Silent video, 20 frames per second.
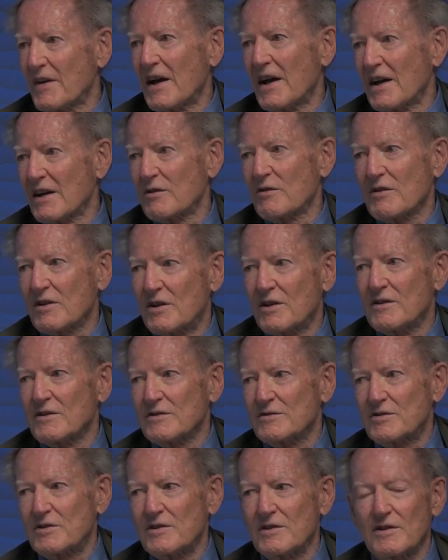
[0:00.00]

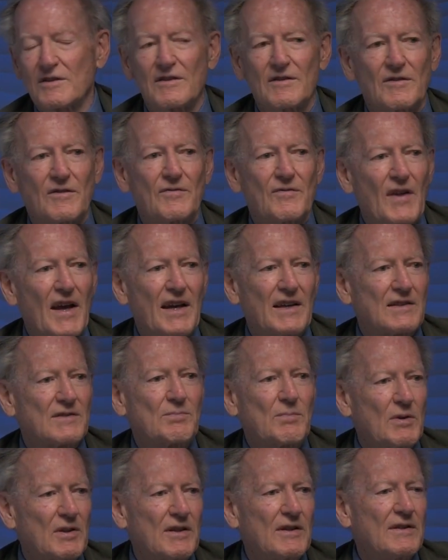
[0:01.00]
agriculture, or
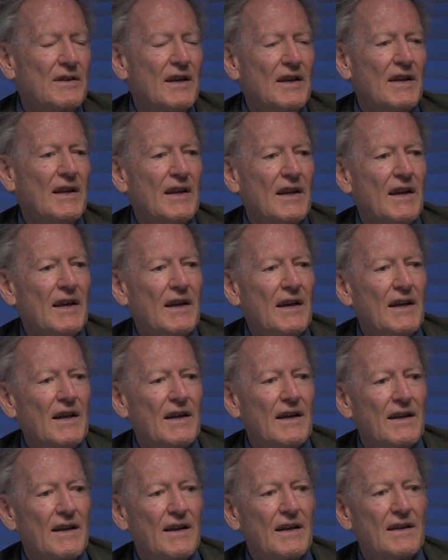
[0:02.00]
expert,
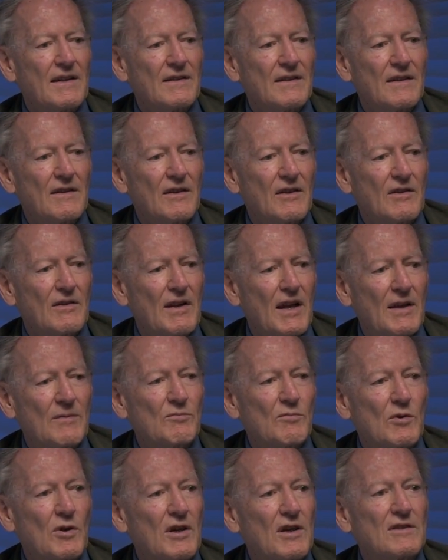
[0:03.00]
and
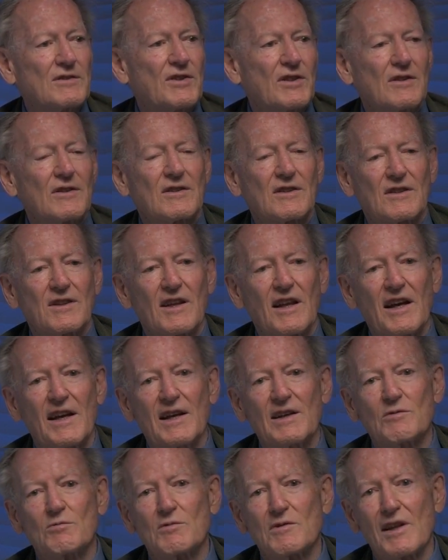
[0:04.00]
named Walter
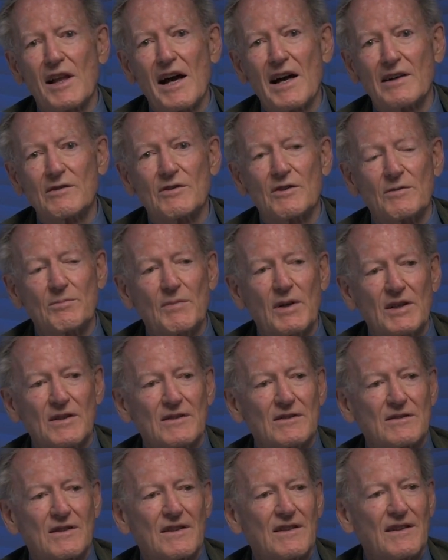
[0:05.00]
Clay
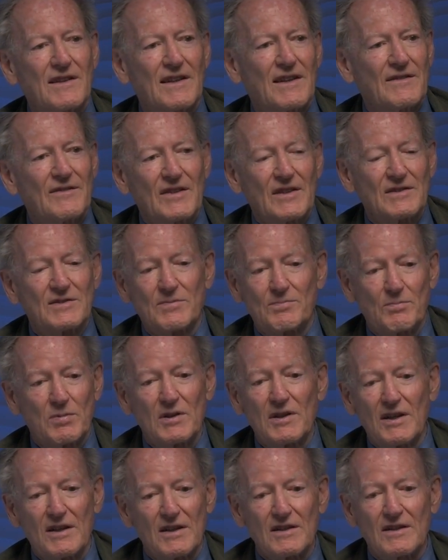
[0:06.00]
Loudermilk. And this
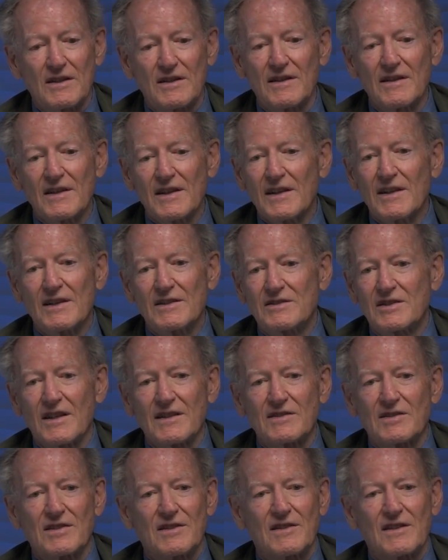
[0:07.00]
book
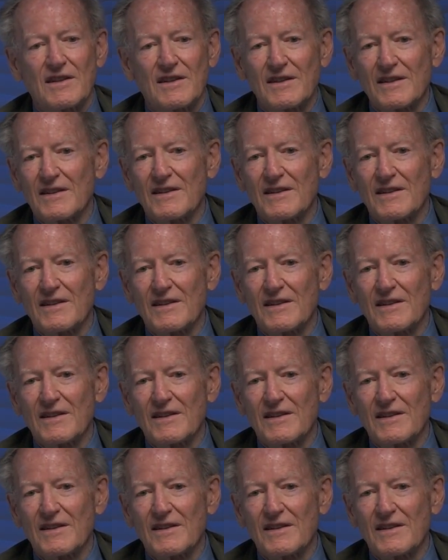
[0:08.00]
just